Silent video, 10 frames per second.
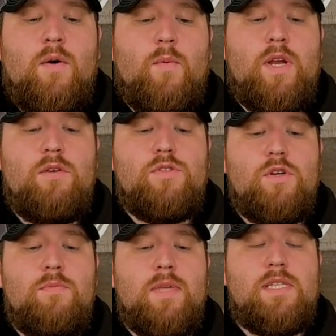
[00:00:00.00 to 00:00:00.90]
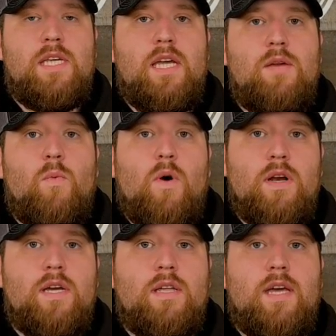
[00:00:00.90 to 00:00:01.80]
When you zoom this in,
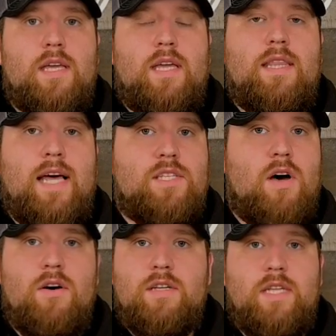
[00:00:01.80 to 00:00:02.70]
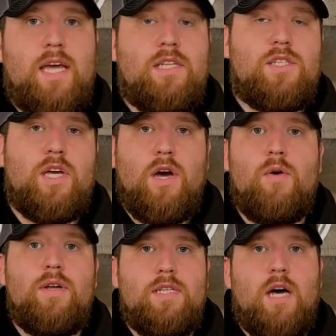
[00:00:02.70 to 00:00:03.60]
one click, that's all it takes to
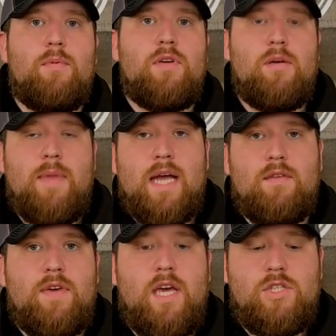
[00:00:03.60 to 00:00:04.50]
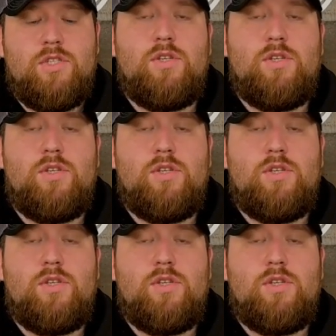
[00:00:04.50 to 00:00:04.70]
go and double your magnification.